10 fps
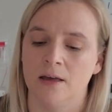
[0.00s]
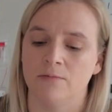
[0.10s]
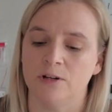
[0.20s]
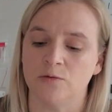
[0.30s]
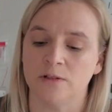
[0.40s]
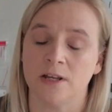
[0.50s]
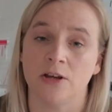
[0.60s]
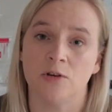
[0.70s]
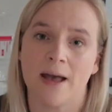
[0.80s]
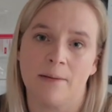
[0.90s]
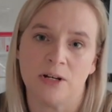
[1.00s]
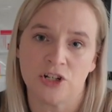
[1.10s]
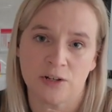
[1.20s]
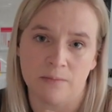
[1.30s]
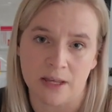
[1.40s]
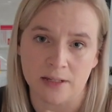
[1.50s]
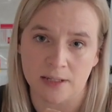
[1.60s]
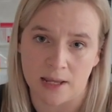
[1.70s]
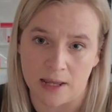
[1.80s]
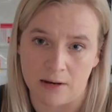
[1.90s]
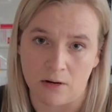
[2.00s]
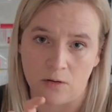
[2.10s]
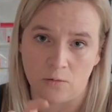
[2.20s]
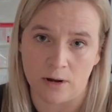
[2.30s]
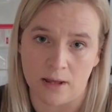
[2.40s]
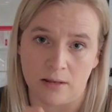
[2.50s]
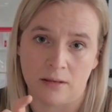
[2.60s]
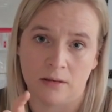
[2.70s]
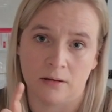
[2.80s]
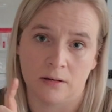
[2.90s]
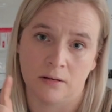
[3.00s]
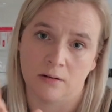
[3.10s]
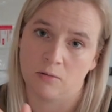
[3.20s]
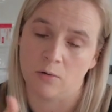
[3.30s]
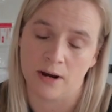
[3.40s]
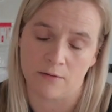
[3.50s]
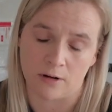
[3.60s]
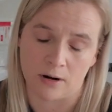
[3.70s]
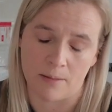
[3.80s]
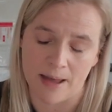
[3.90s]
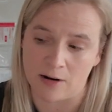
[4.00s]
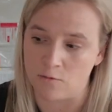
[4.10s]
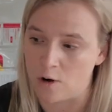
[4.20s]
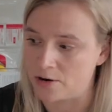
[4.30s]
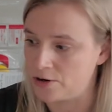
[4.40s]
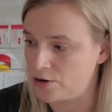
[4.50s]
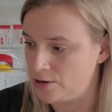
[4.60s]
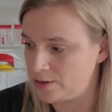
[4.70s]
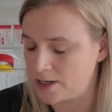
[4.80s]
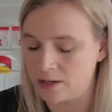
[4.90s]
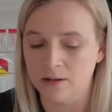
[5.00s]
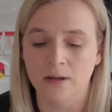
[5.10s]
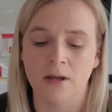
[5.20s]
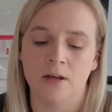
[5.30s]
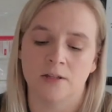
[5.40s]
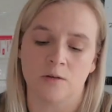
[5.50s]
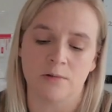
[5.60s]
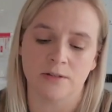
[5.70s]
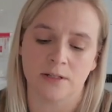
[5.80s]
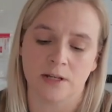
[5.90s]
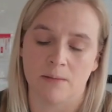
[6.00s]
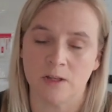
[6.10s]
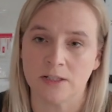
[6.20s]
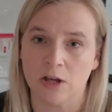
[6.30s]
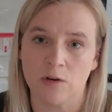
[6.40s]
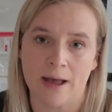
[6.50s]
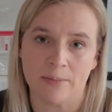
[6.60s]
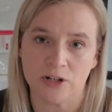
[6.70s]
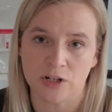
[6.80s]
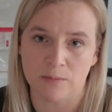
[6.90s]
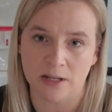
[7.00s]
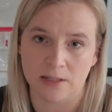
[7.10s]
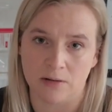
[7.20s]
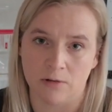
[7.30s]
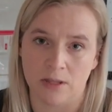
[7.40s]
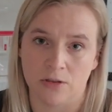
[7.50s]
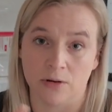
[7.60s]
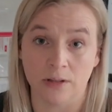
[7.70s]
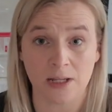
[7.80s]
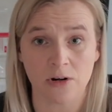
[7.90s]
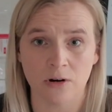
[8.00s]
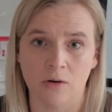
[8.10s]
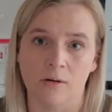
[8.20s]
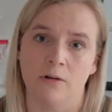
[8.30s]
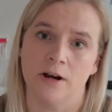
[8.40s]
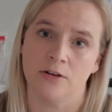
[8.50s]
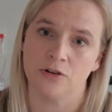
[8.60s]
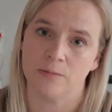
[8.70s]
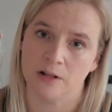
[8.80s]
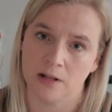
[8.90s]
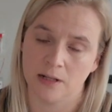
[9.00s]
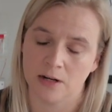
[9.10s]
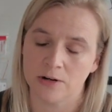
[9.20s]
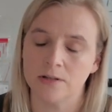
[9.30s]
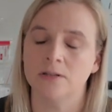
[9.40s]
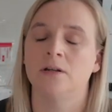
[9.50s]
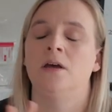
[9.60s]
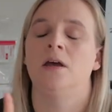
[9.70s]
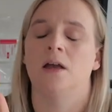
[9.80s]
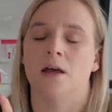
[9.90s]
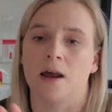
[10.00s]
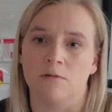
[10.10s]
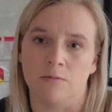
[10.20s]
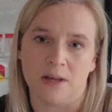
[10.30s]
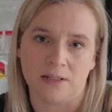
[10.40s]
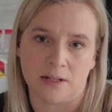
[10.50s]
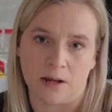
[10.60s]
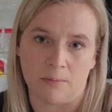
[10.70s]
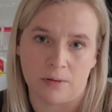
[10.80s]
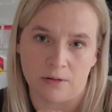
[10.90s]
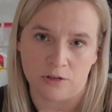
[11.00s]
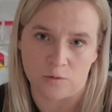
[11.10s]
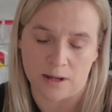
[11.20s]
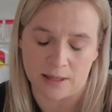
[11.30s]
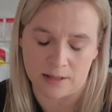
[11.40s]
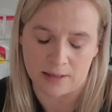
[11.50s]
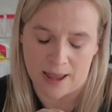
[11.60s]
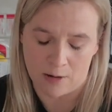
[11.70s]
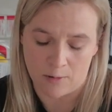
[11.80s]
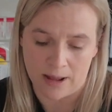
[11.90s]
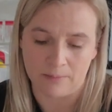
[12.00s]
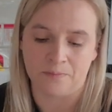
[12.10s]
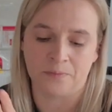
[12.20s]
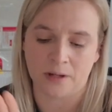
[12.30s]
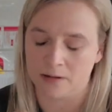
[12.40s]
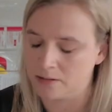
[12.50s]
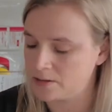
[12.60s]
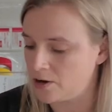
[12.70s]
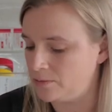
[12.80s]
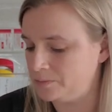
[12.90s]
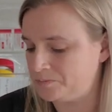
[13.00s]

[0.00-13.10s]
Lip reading: which will tell you how much to mix in with whatever amount of water you're using. So most of the time they'll tell you how much to mix in with either a liter or 100 milliliters, and I will mix it up doing it that way. So